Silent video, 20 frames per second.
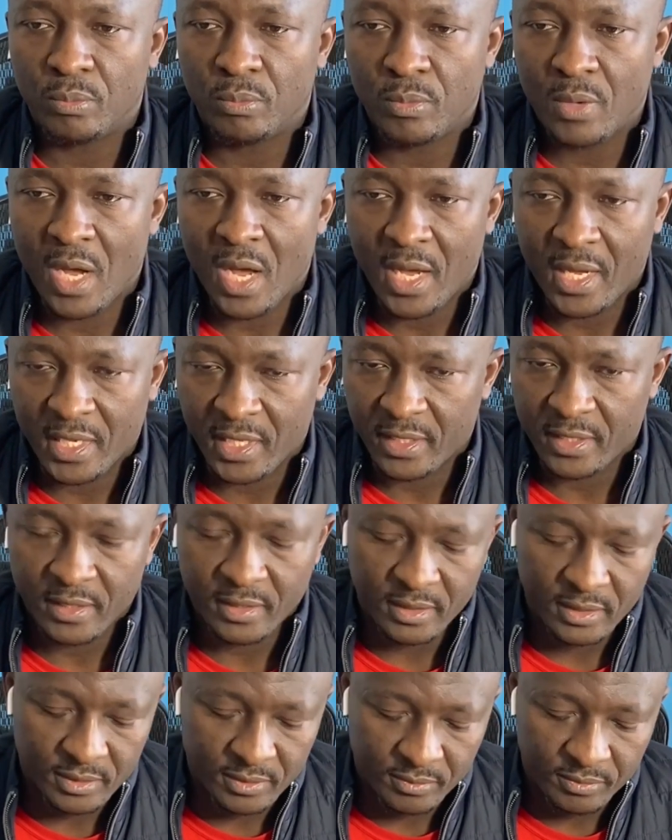are
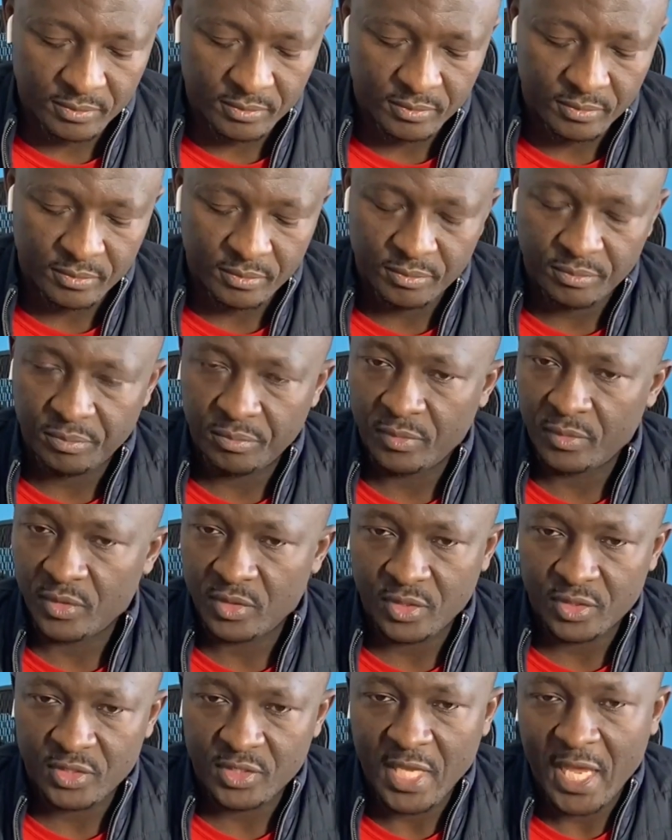either
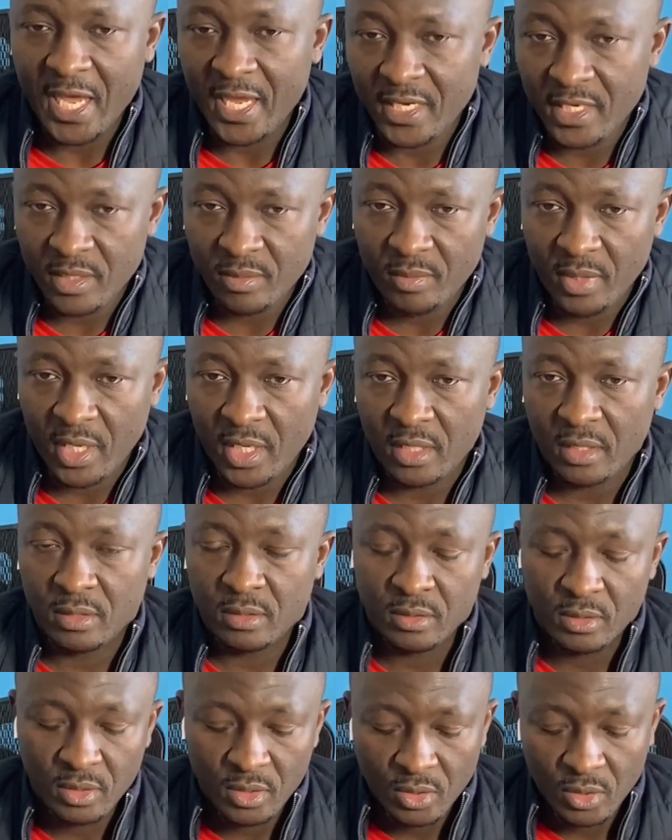just handymen
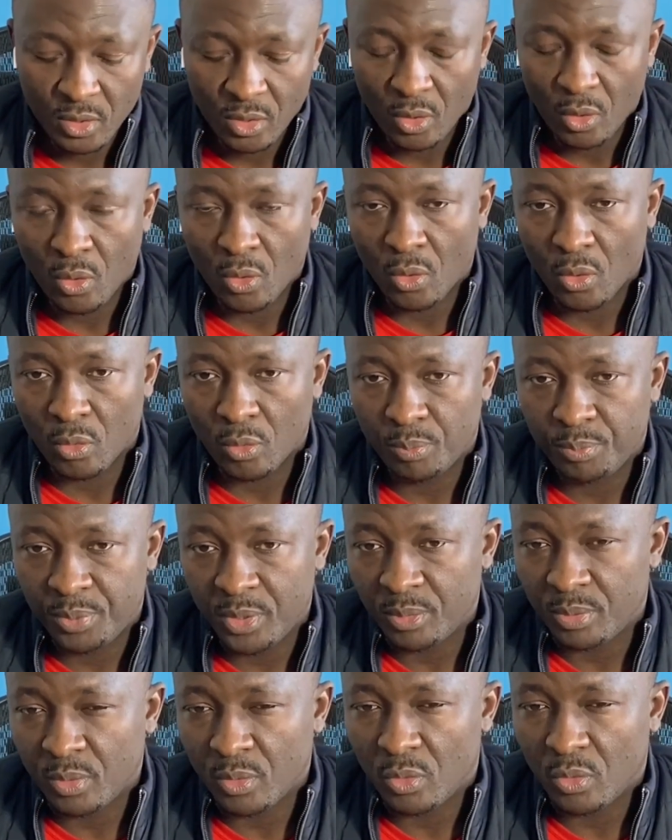or
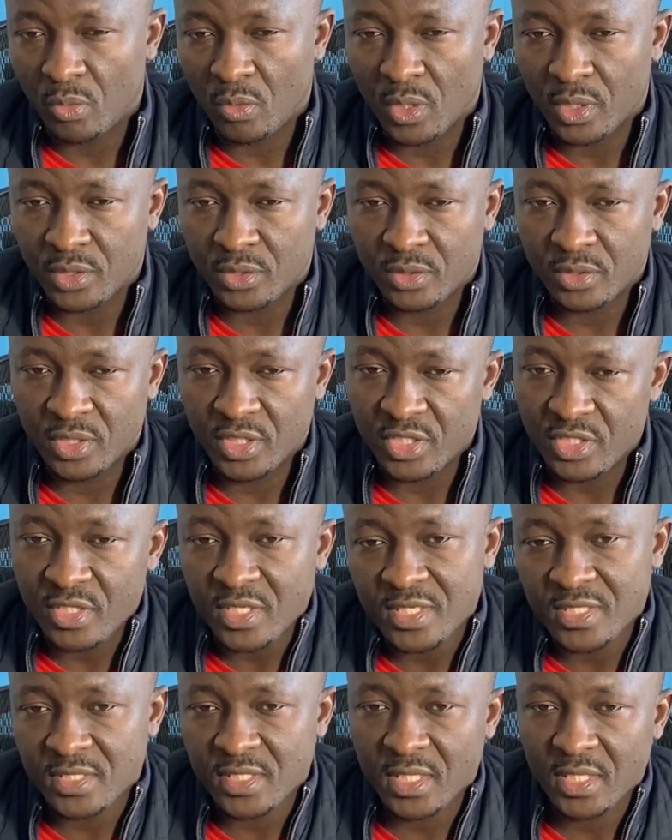people who are
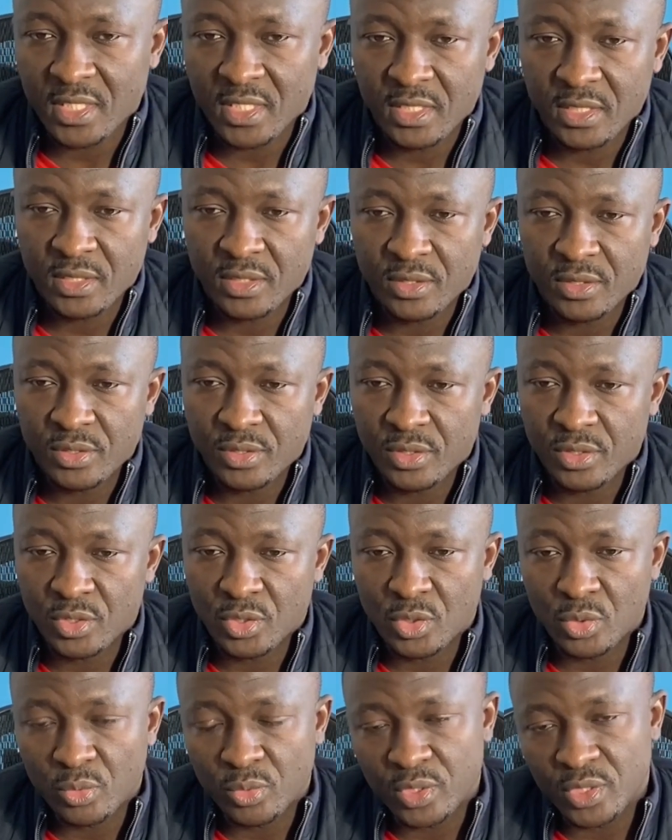interested in
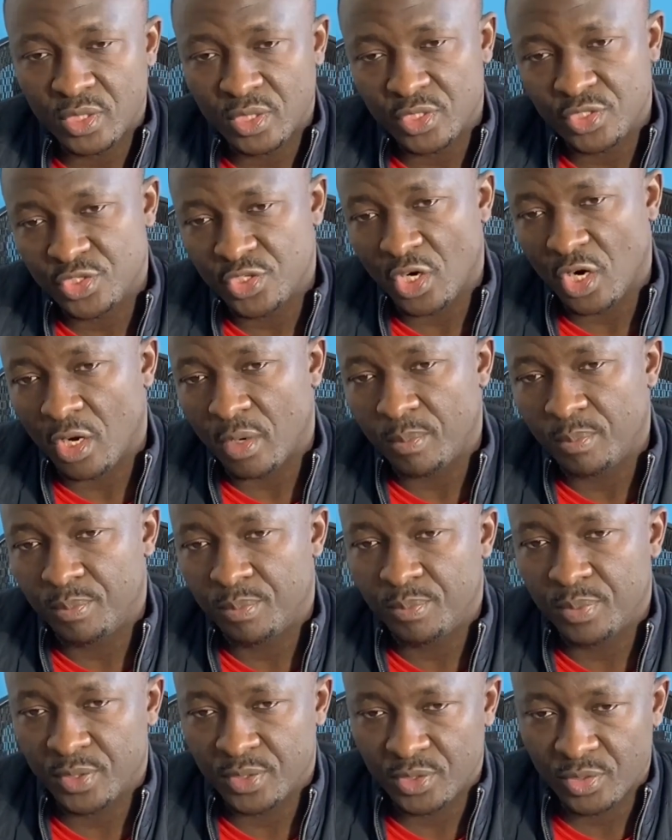doing the job
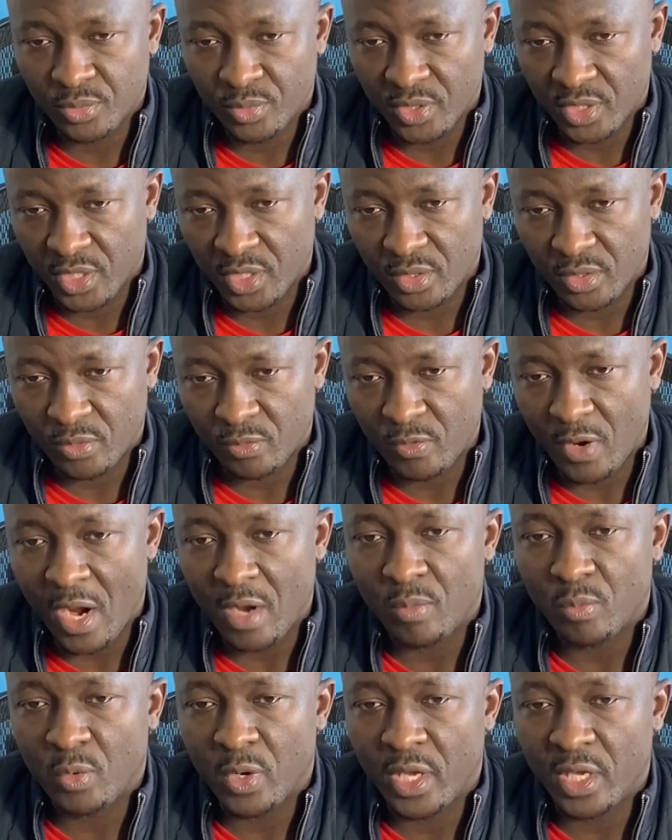but doing it the
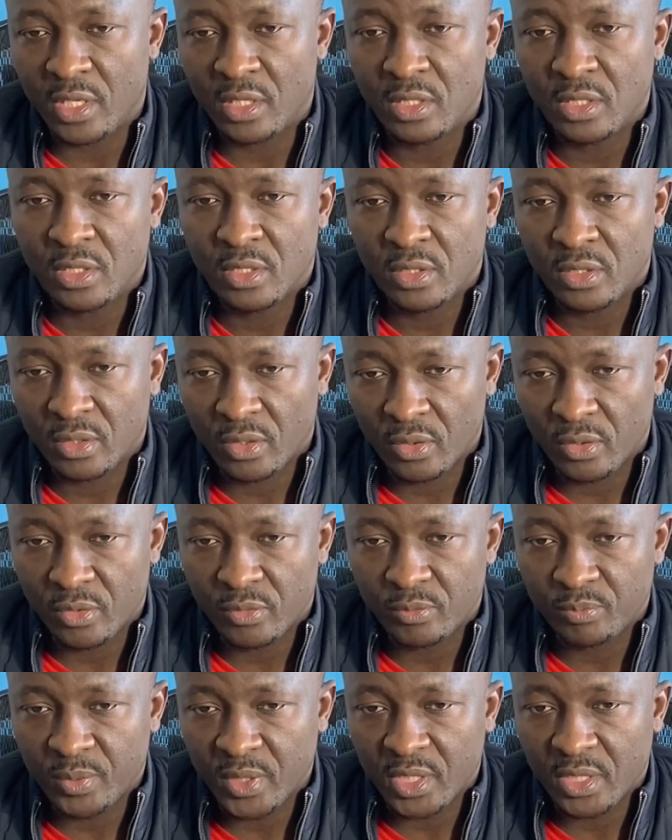right way.
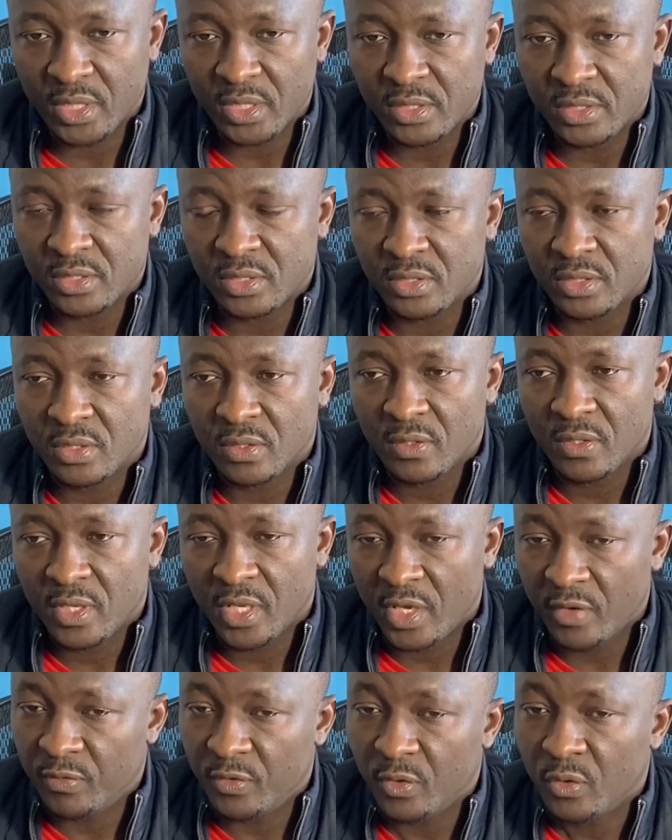Because
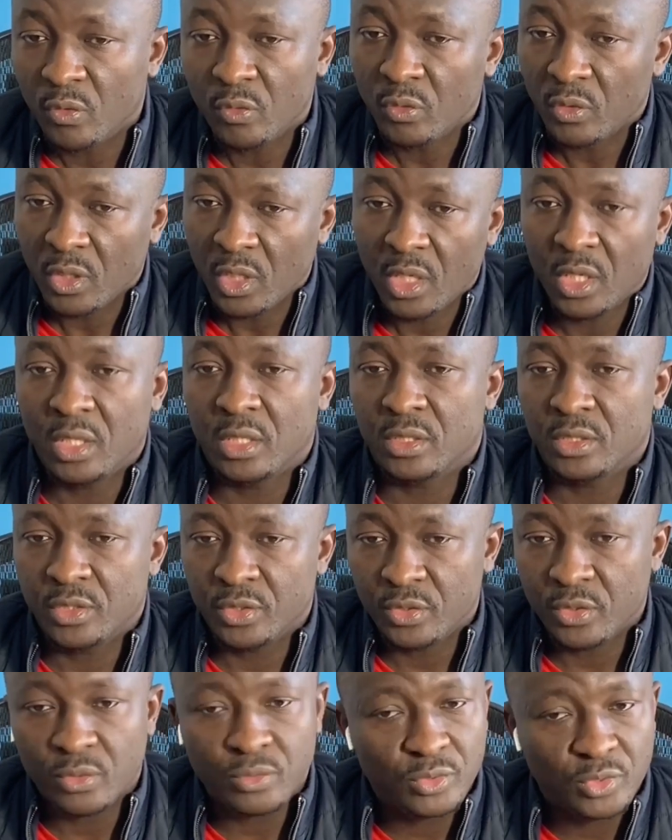if you don't learn, you
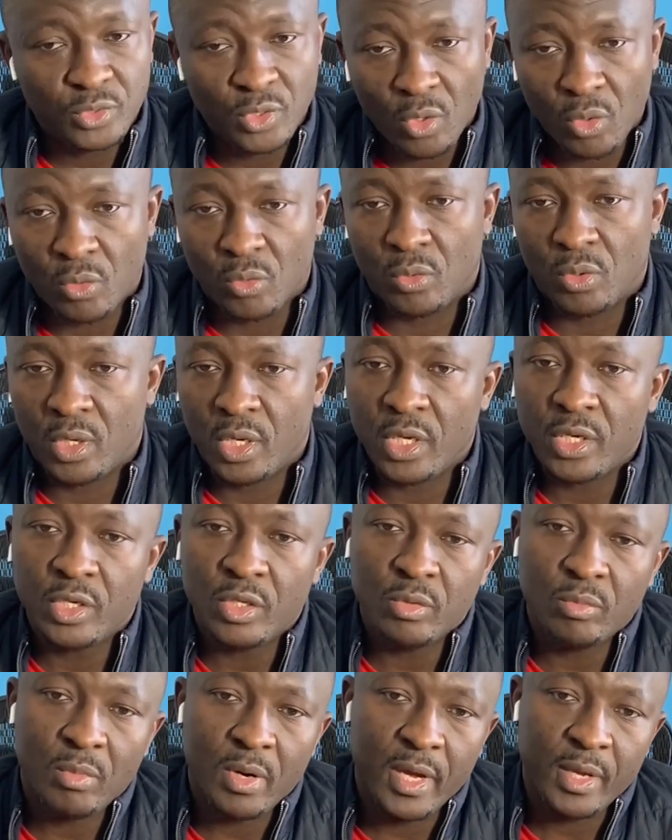don't know, and
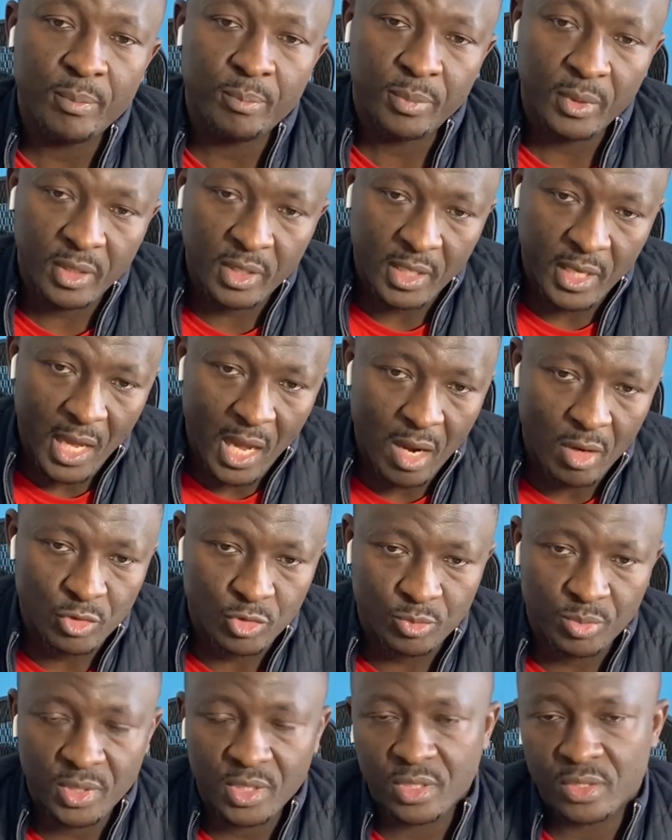you might burn a house
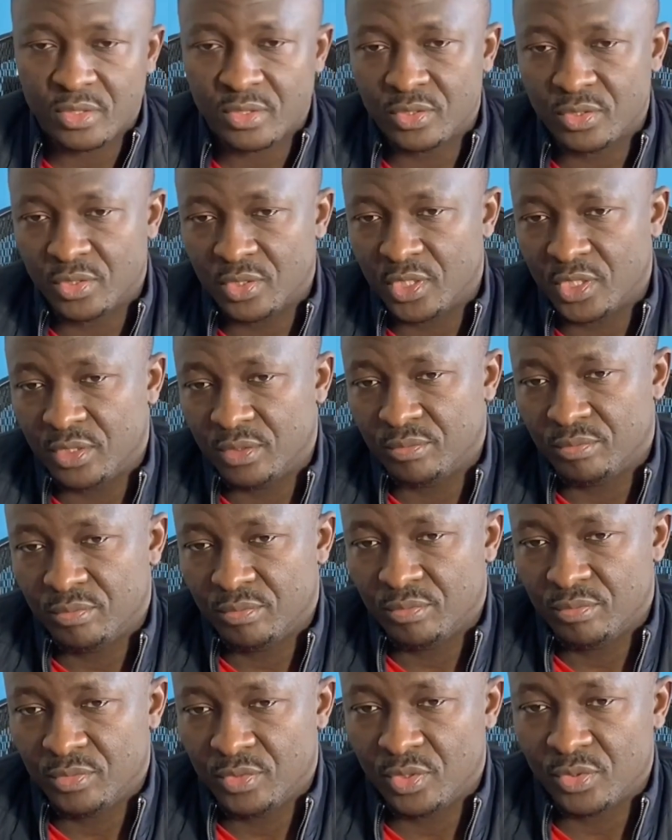because you didn't
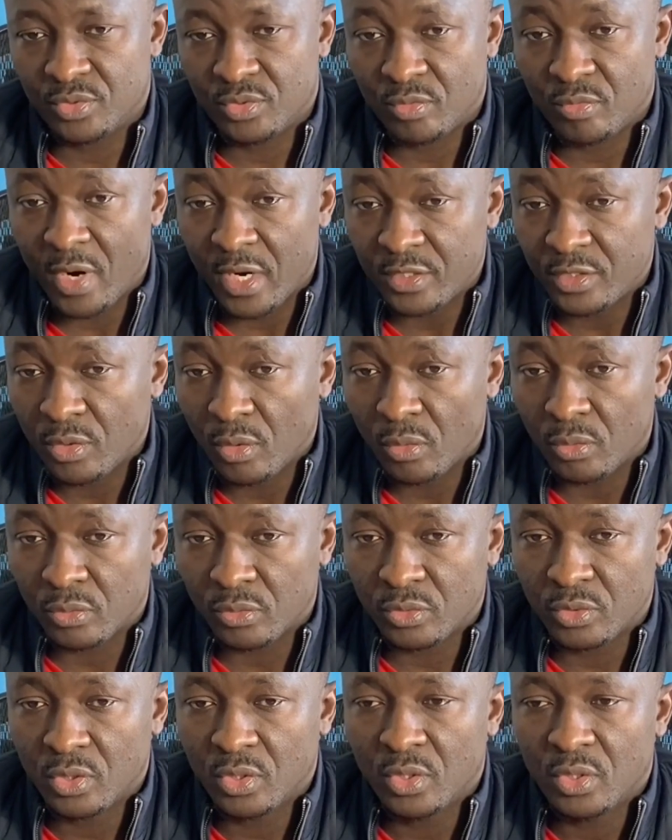use the right
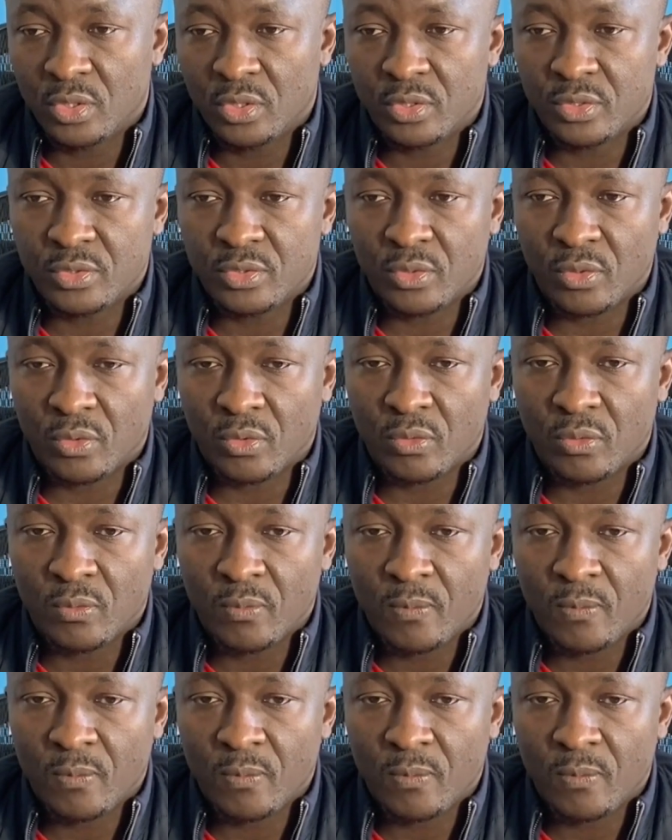tools. And so